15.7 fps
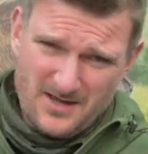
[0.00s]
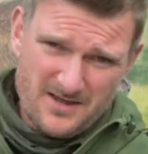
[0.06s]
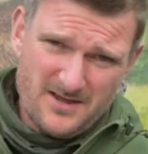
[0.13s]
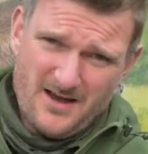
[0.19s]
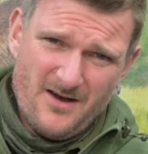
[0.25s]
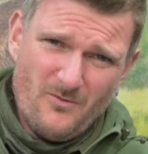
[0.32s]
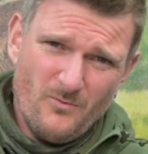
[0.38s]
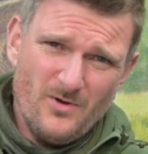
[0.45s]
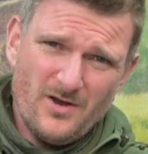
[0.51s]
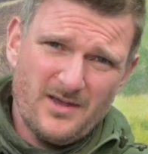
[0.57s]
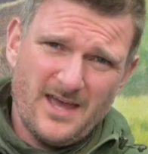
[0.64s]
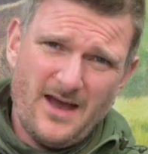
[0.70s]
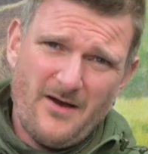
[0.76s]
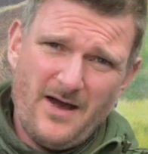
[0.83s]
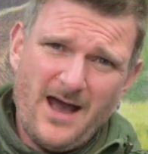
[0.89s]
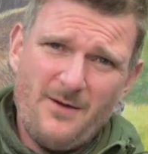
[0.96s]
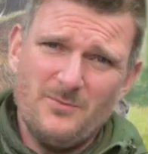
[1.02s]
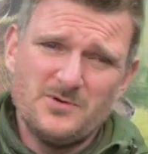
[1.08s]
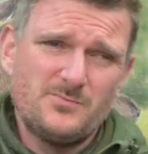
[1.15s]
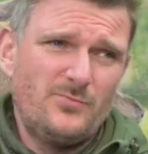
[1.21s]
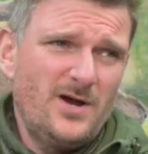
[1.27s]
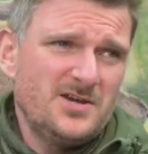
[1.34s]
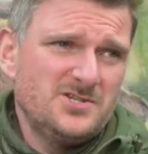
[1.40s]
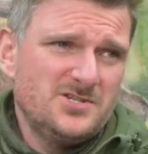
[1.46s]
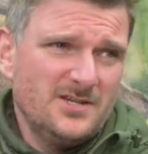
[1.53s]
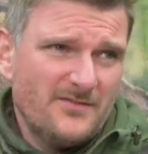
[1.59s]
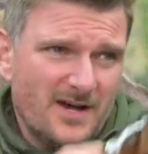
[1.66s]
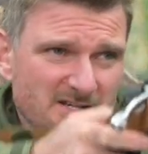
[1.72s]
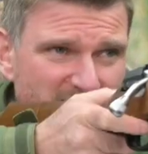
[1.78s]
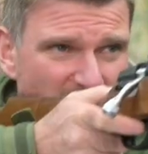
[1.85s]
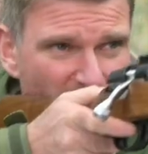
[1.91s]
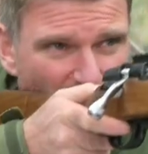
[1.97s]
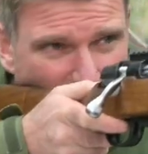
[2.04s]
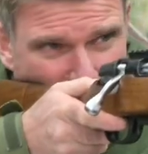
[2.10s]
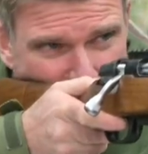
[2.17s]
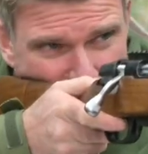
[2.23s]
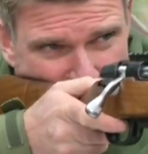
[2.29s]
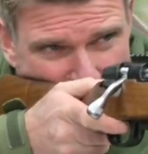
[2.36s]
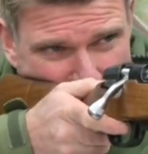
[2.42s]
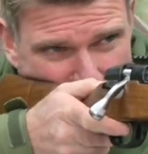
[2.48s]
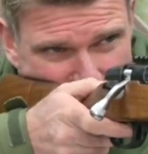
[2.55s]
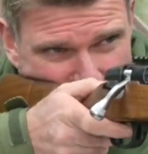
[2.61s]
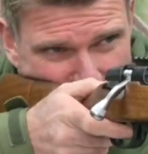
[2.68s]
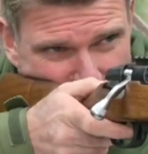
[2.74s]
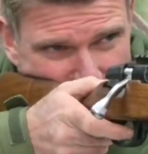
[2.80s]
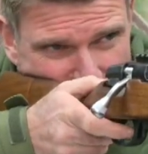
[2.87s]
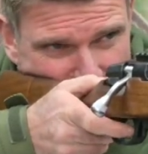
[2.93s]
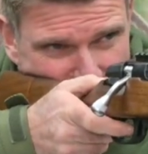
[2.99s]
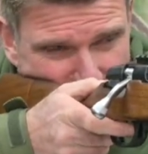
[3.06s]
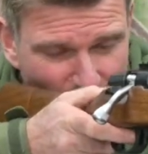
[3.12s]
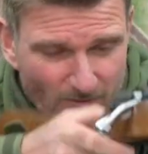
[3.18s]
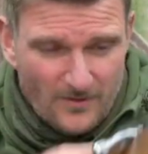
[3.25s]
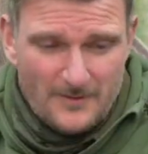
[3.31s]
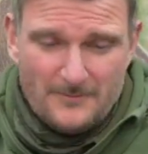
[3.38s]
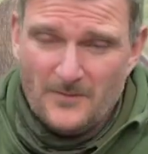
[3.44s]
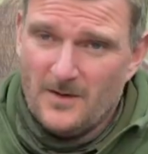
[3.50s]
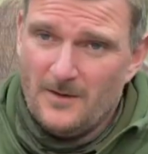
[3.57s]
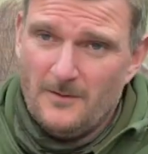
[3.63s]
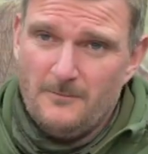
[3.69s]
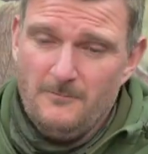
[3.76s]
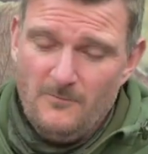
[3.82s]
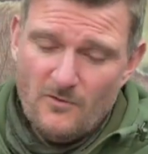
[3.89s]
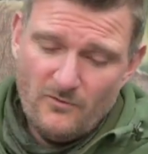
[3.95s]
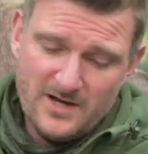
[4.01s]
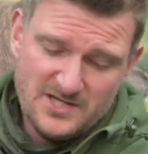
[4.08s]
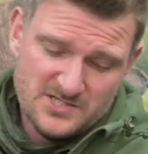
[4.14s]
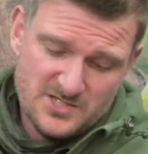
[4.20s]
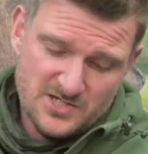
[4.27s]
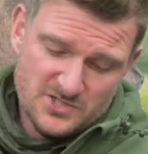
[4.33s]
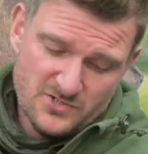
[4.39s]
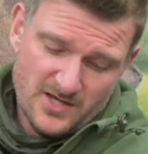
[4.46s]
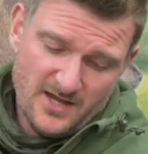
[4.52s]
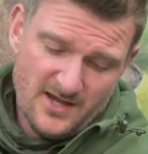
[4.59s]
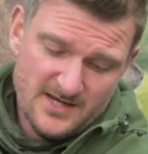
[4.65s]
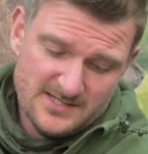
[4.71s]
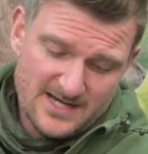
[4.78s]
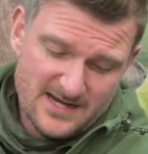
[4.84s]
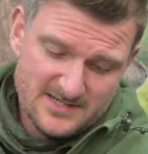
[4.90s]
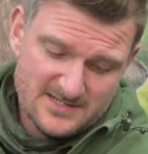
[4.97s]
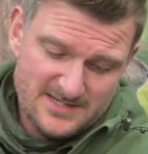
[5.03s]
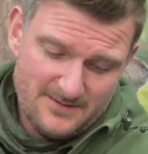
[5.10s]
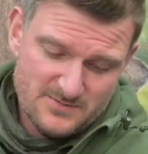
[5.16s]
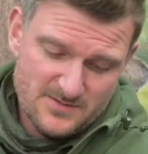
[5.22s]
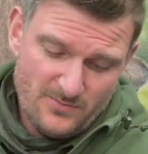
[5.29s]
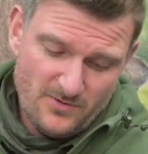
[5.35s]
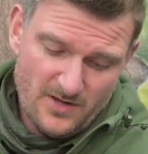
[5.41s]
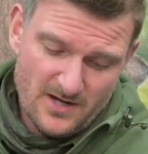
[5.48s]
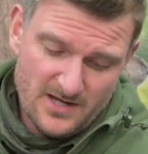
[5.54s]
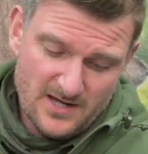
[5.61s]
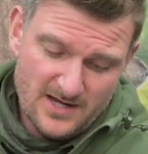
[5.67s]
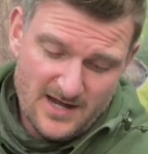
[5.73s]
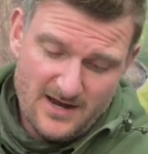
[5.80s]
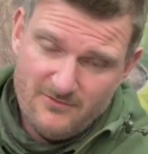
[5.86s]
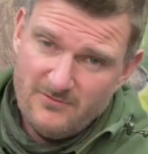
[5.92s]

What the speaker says: can't work out how much pressure you've actually got when you're holding the rifle. Reach to trigger is acceptable, and you get a